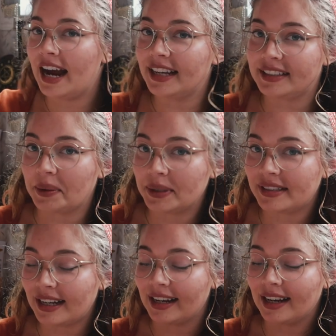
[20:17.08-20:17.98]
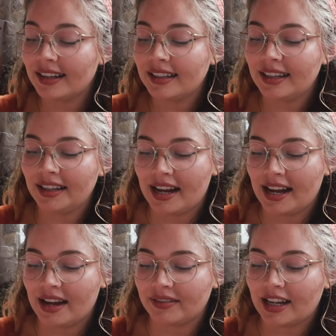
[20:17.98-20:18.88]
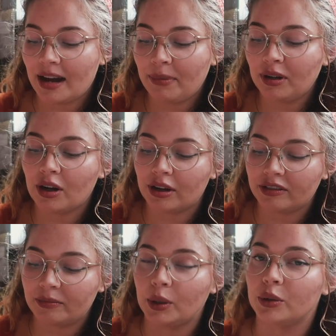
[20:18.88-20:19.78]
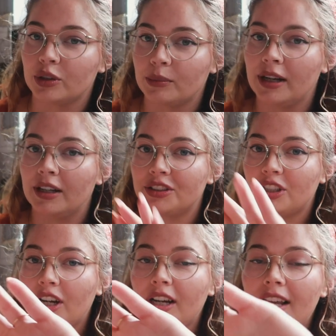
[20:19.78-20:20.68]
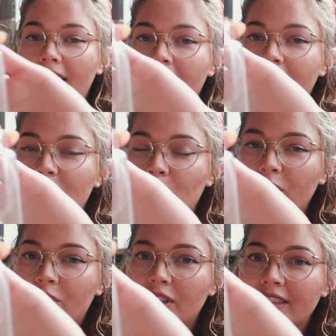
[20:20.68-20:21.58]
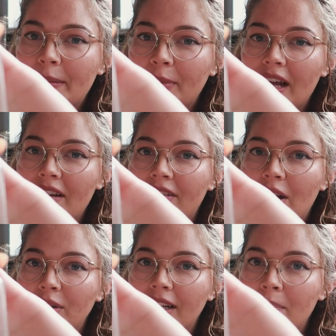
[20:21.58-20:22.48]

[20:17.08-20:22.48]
as I was saying, I have a couple of bones on my altar. This one, for example, I found